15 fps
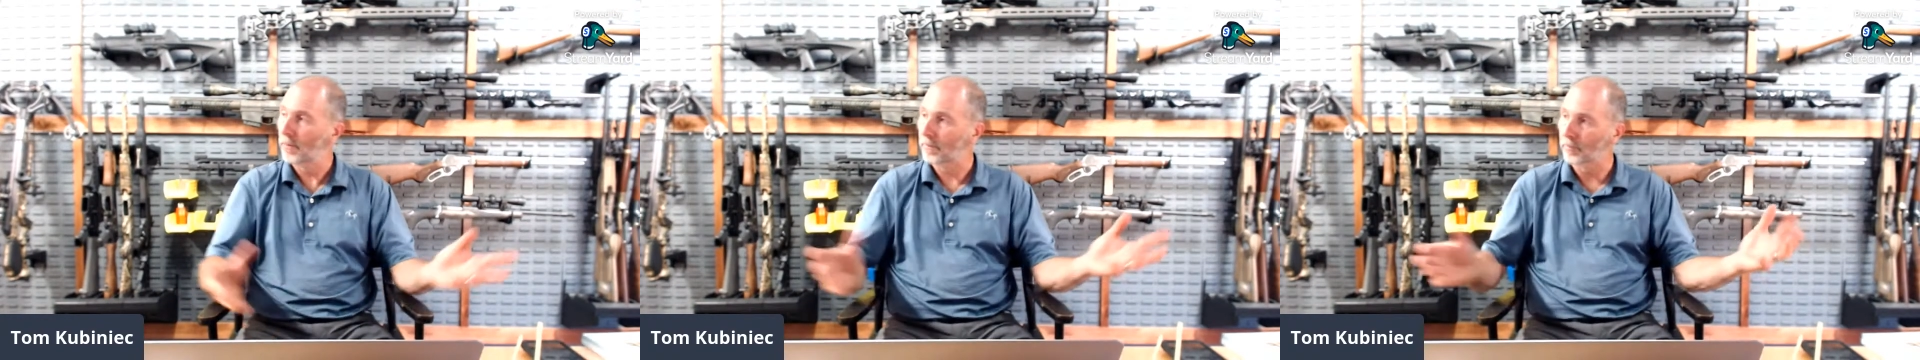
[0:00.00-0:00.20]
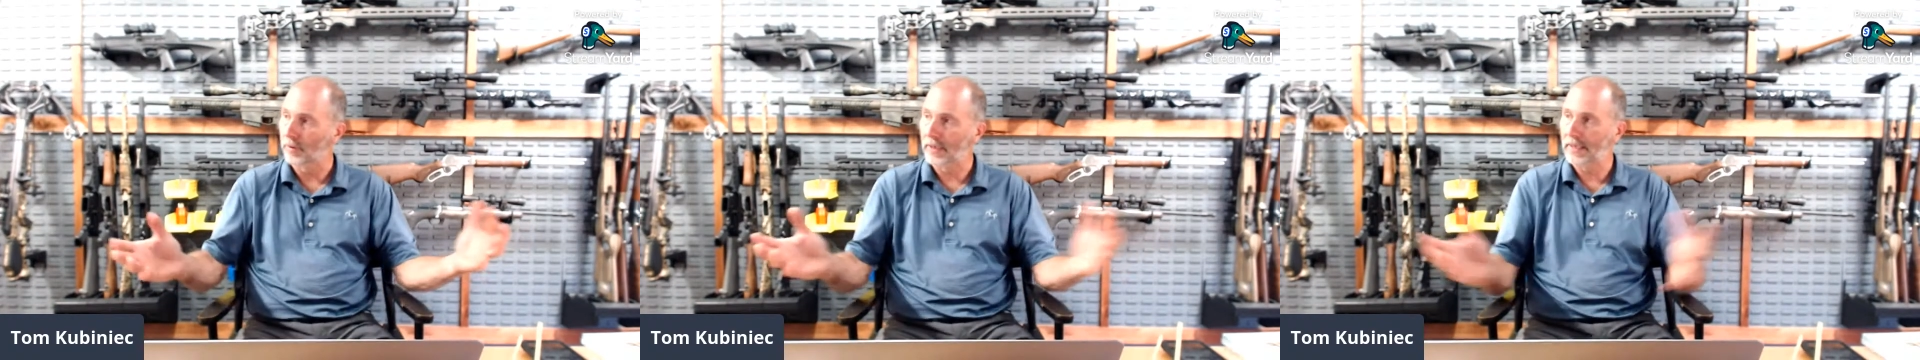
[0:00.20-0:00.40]

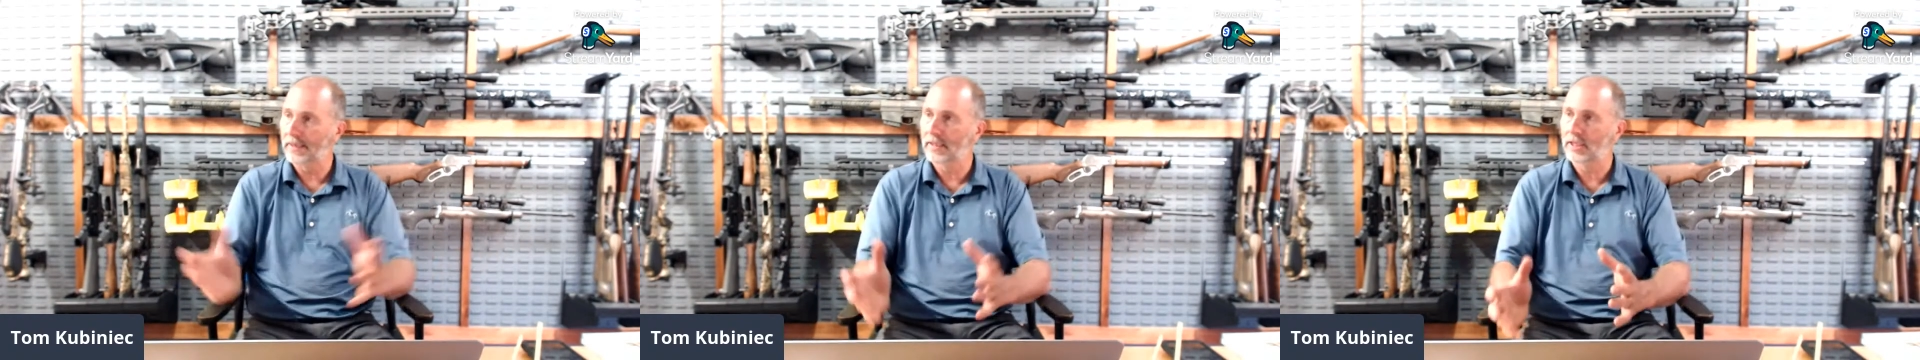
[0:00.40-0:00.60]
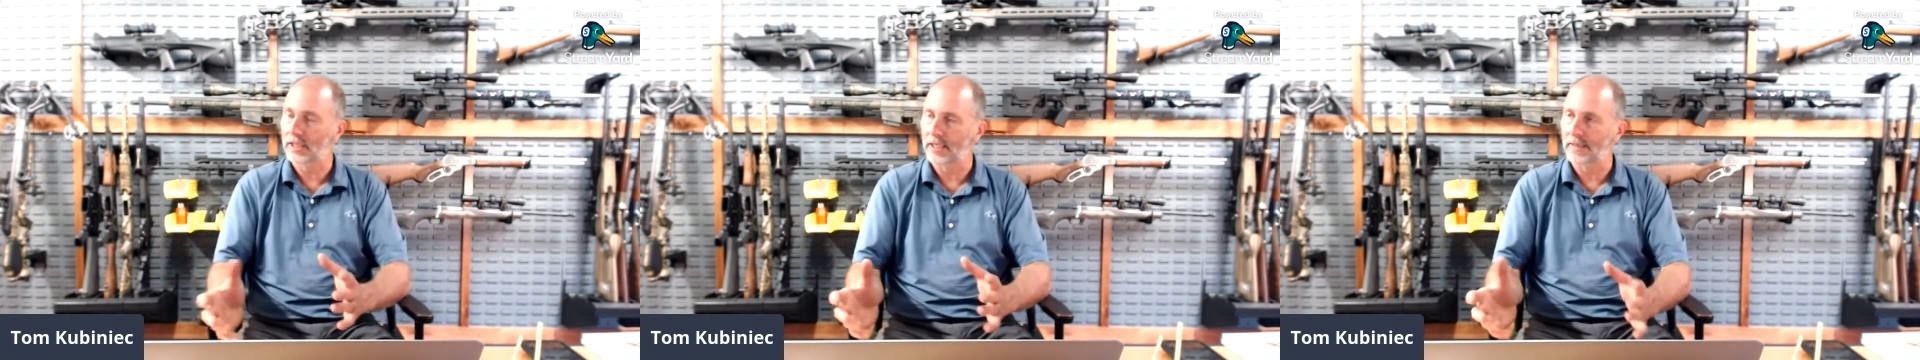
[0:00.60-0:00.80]
bring in the
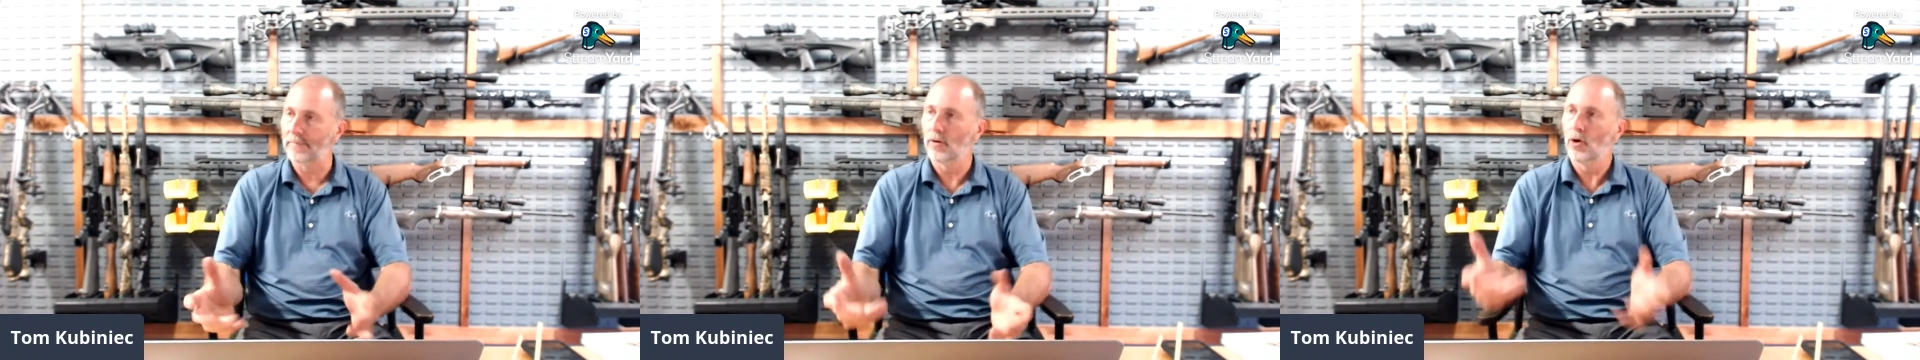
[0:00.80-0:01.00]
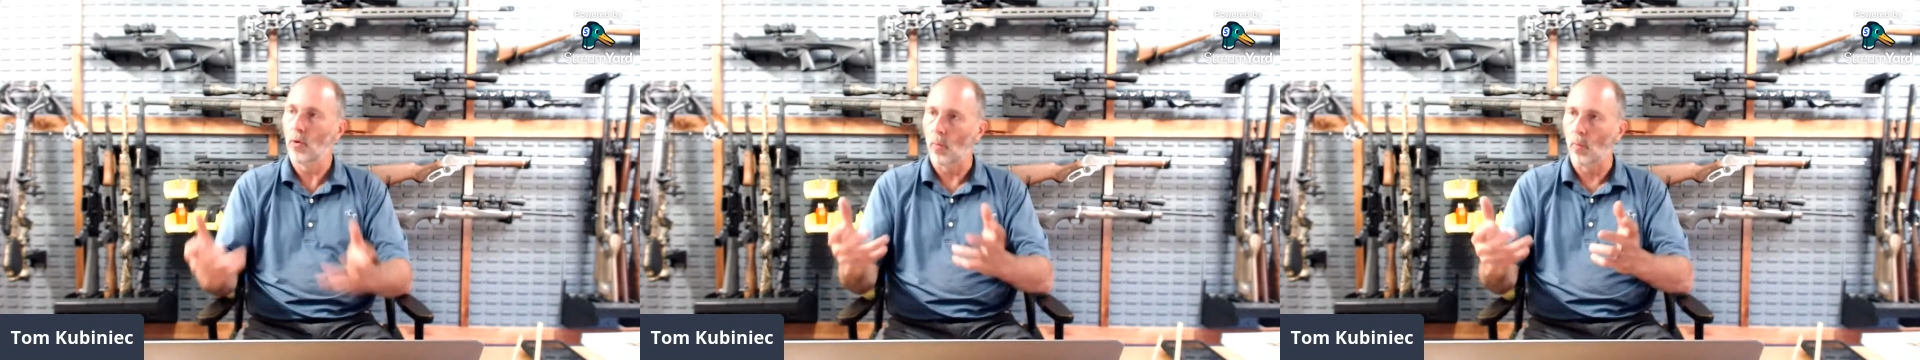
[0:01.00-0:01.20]

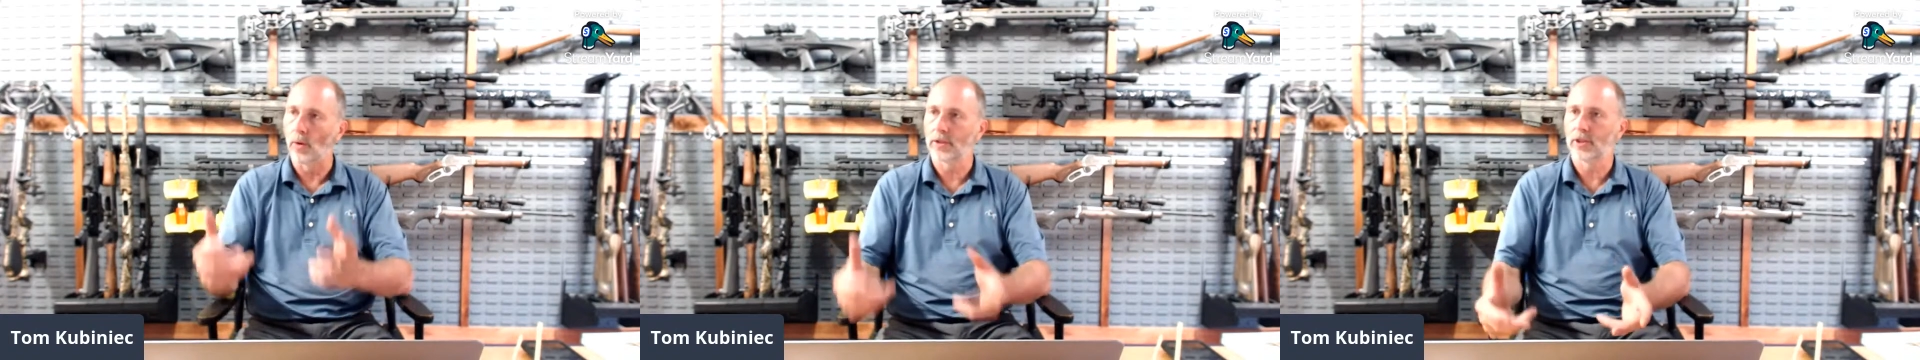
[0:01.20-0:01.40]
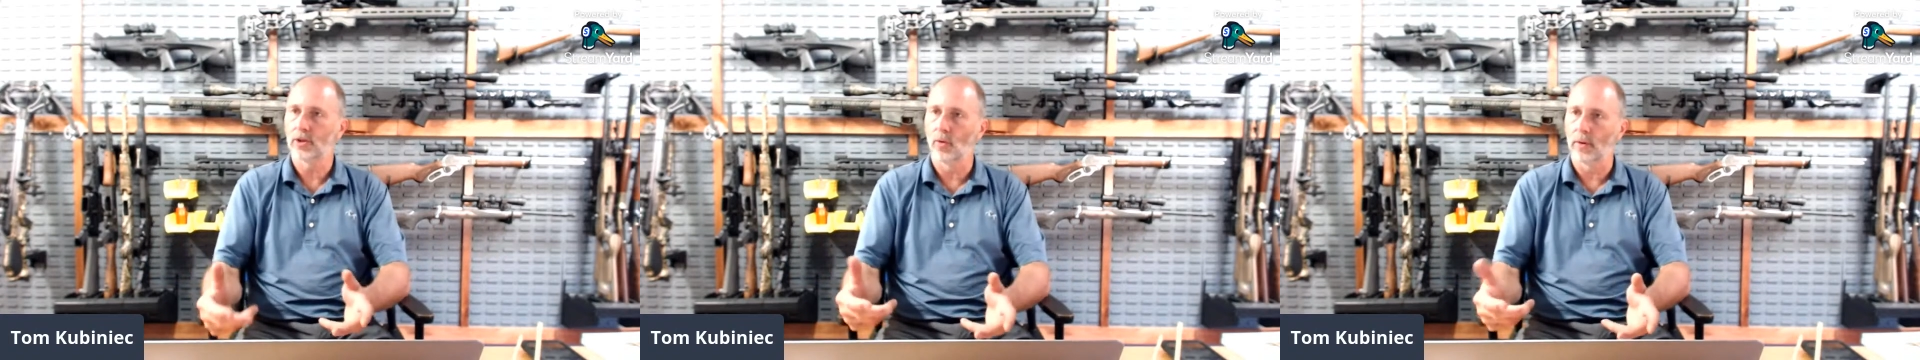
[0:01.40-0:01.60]
team,
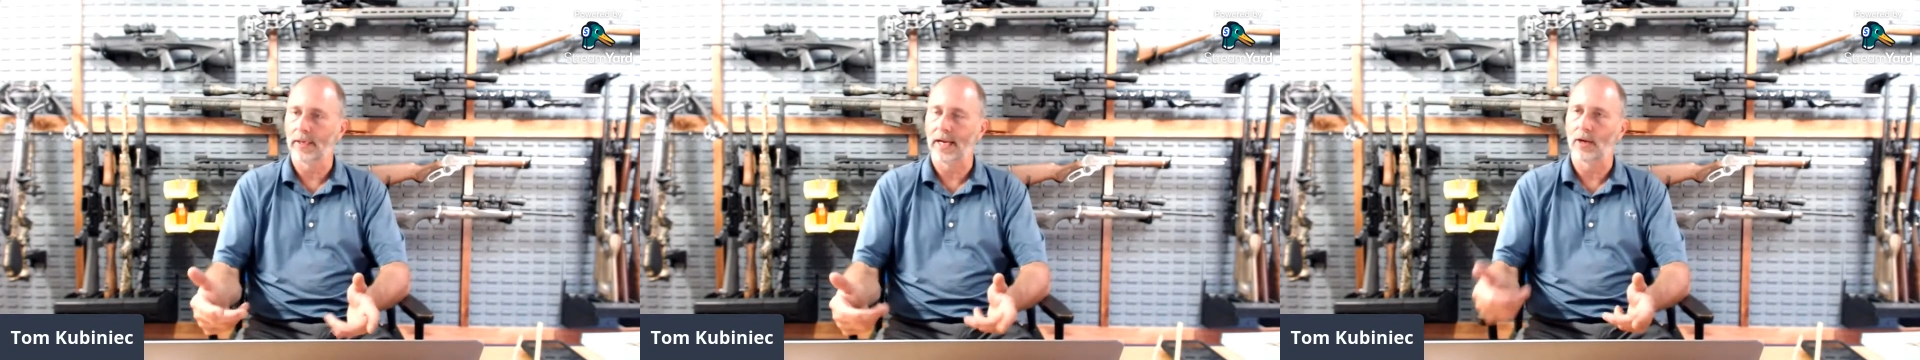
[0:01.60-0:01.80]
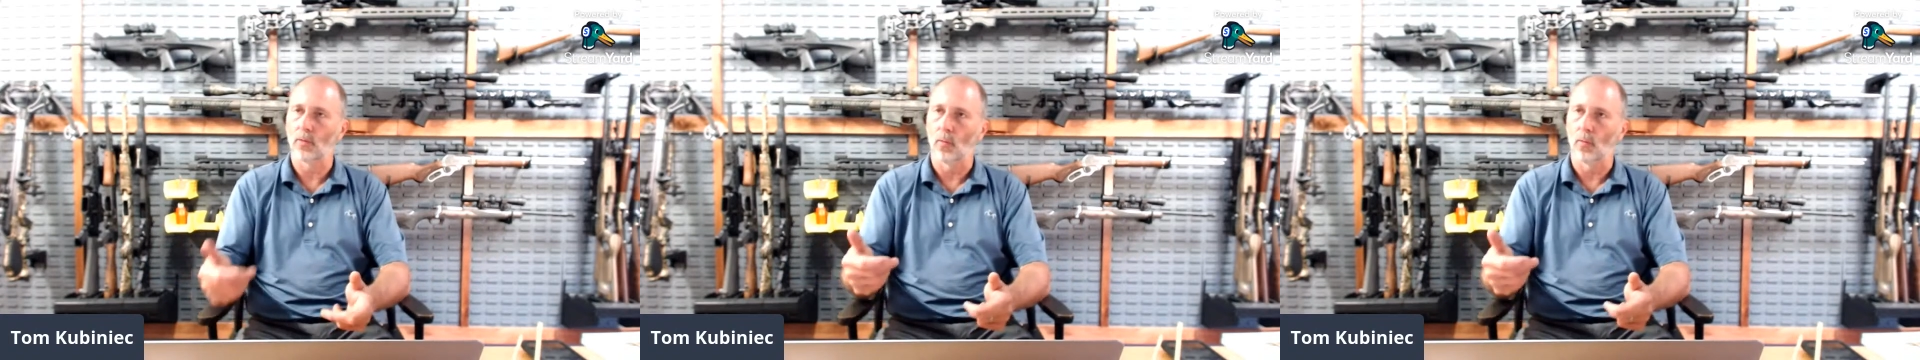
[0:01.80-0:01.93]
what's going on,